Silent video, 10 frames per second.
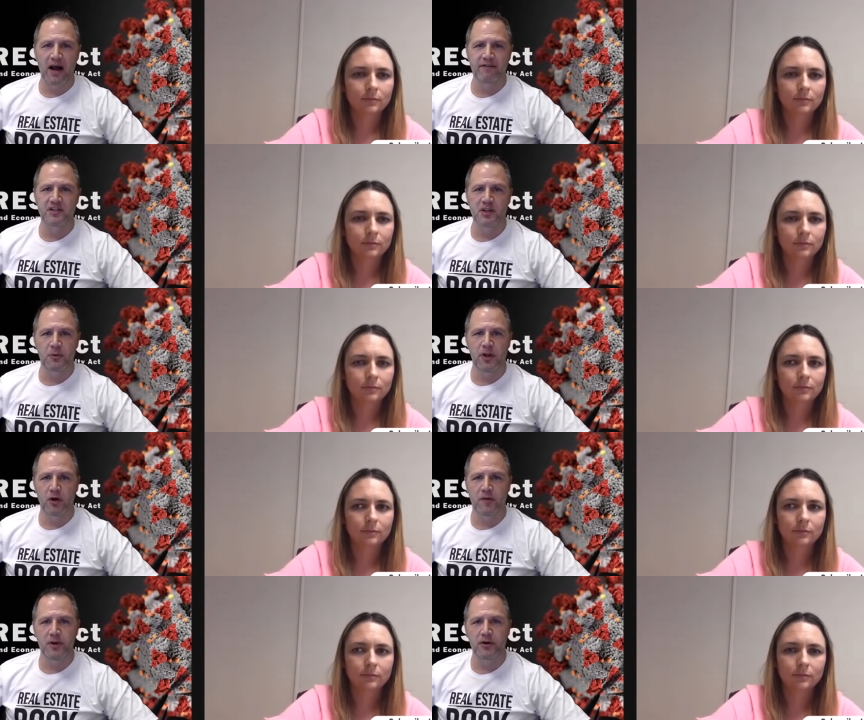Speaker 1: obviously, we
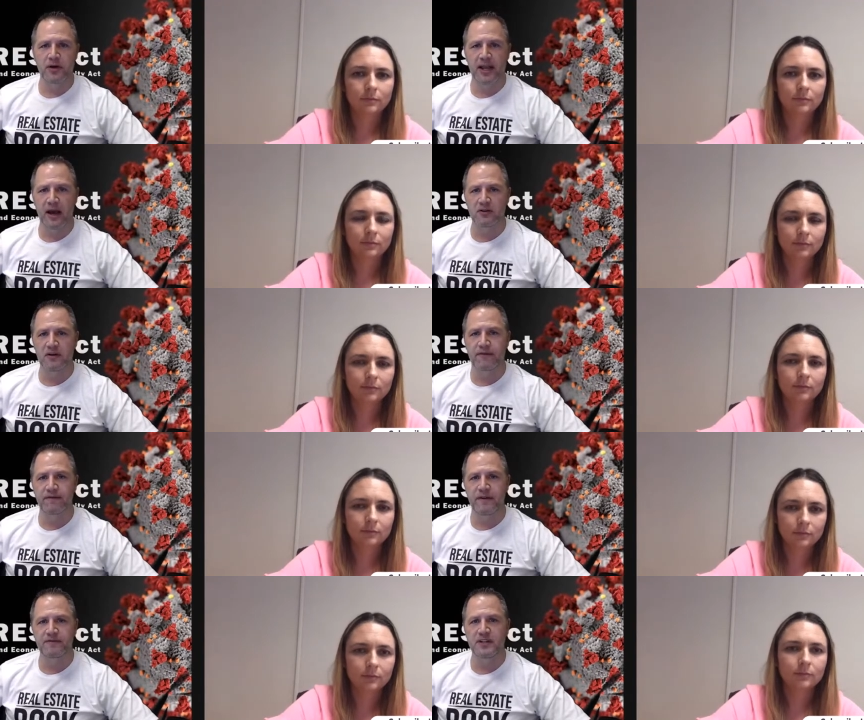know you've been doing accounting for
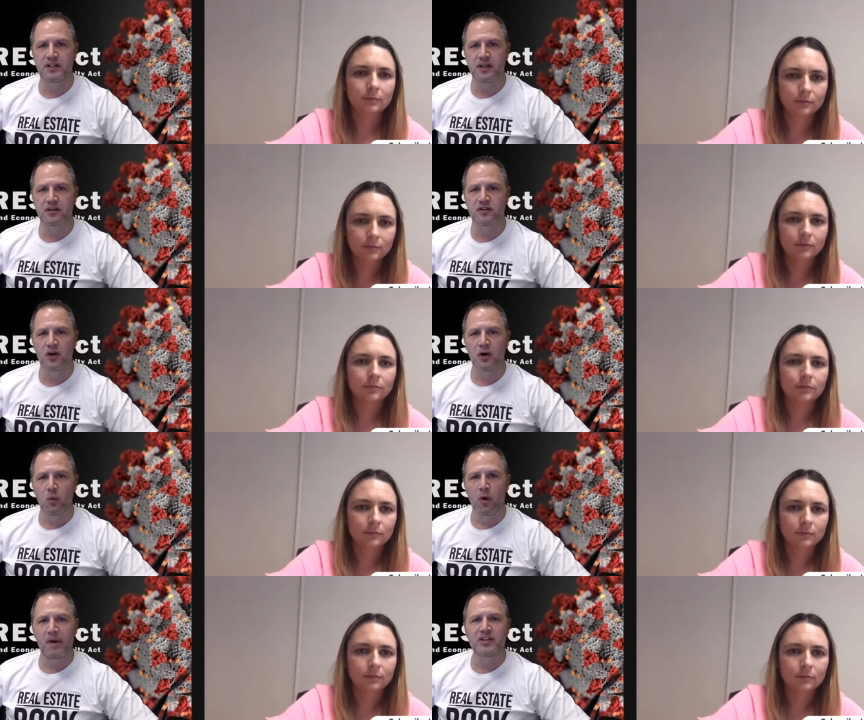15 years.
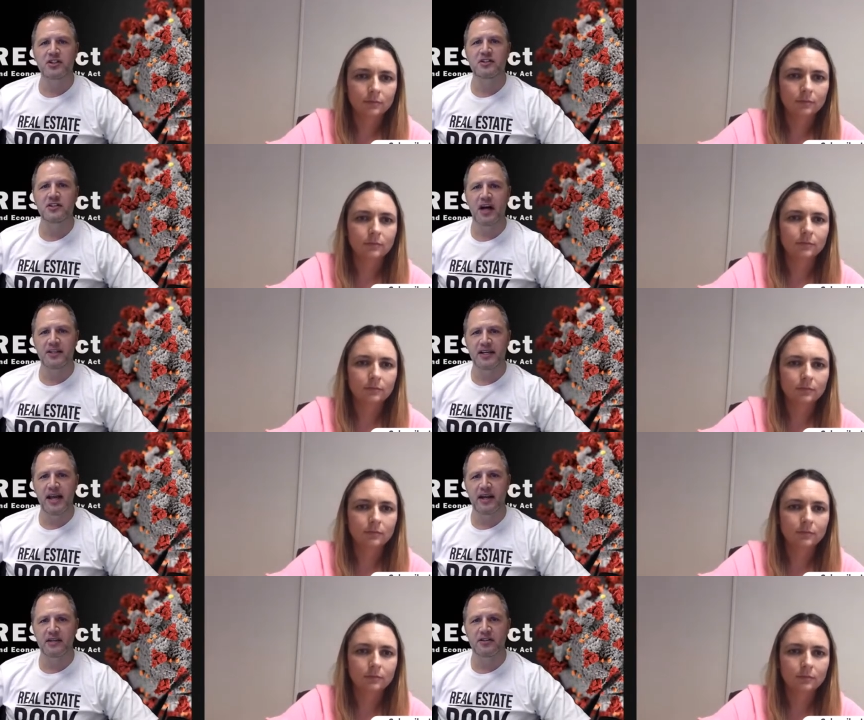What made you decide to
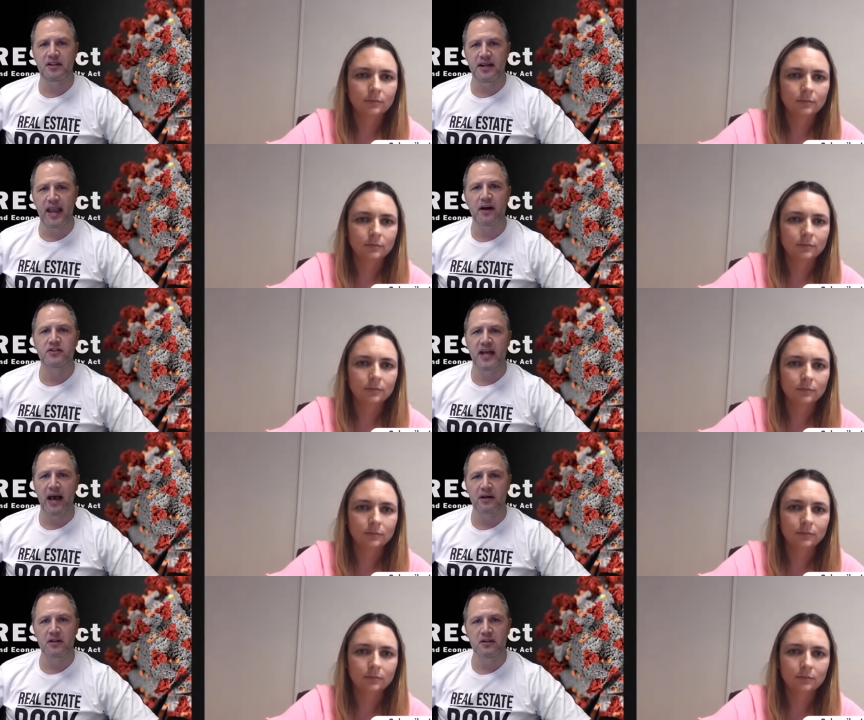get into the CARES
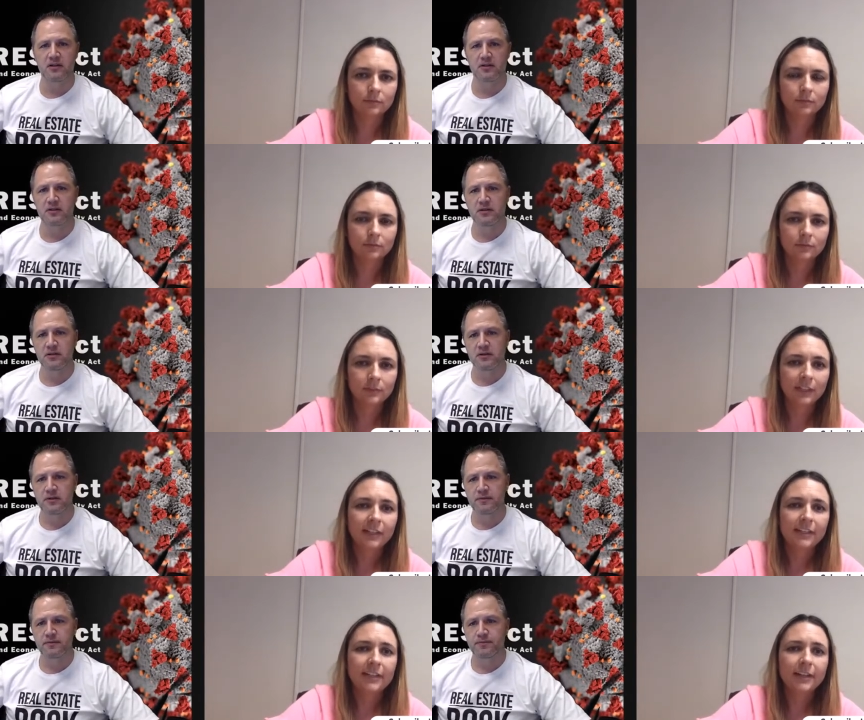Act?
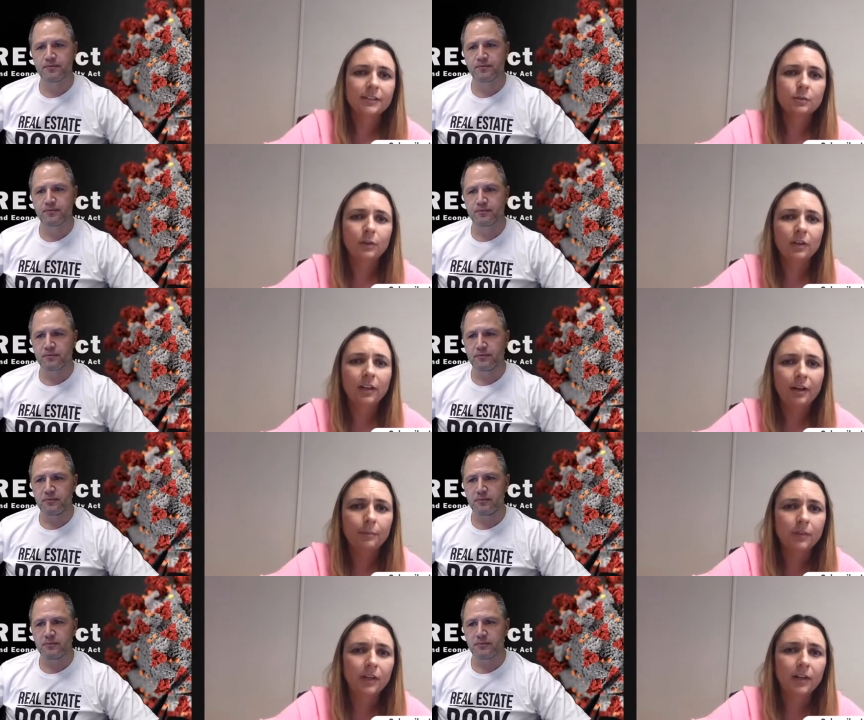
Speaker 2: Yes,
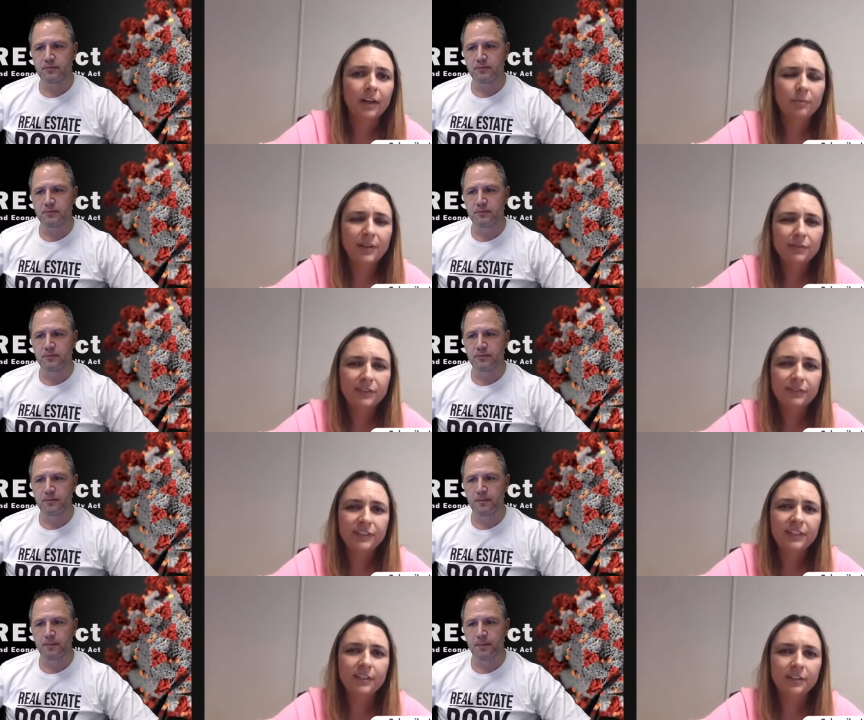well, of my
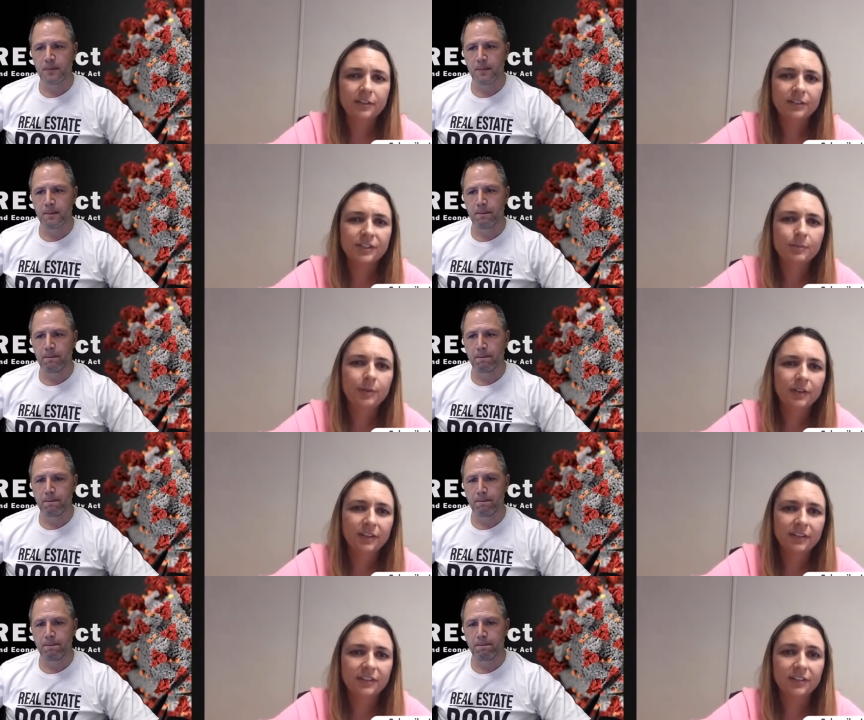15 years
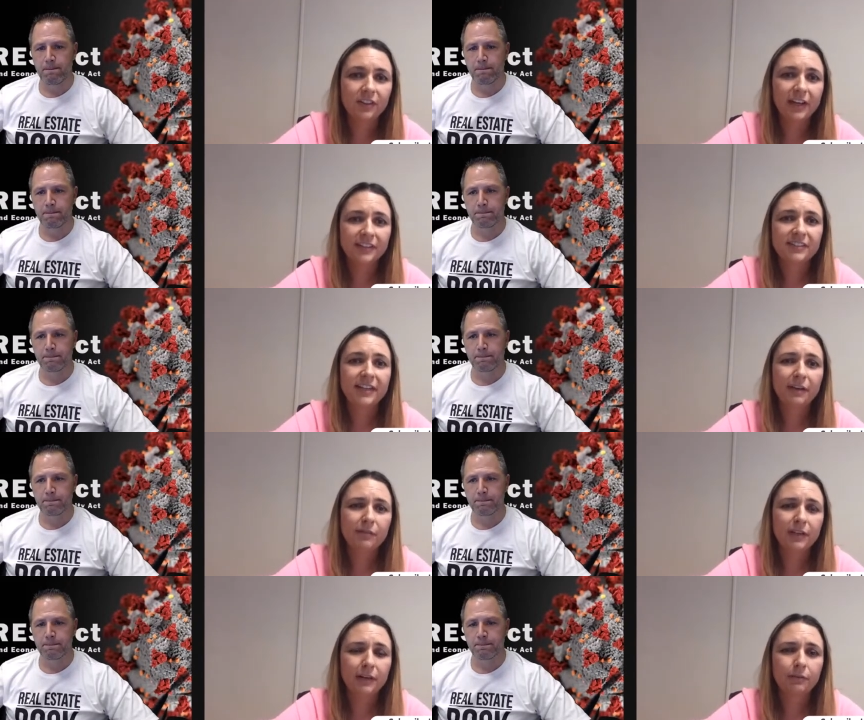experience, the last
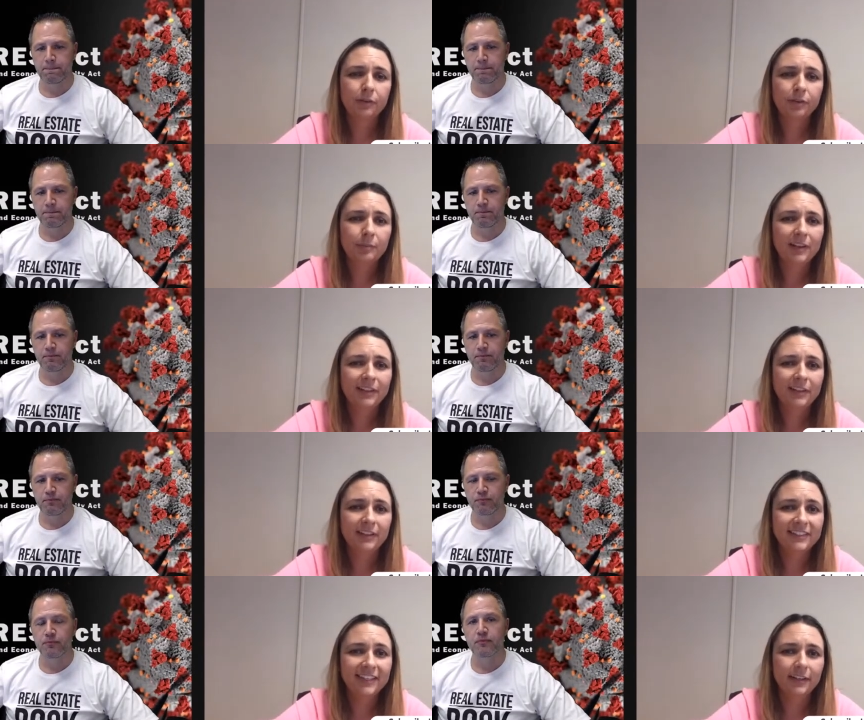7 have really been
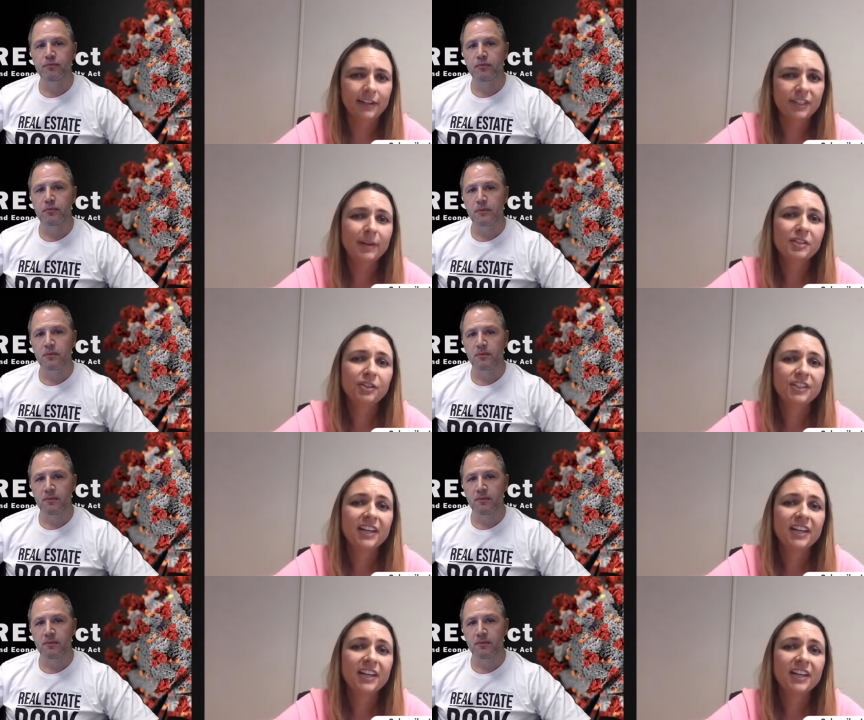in a specialty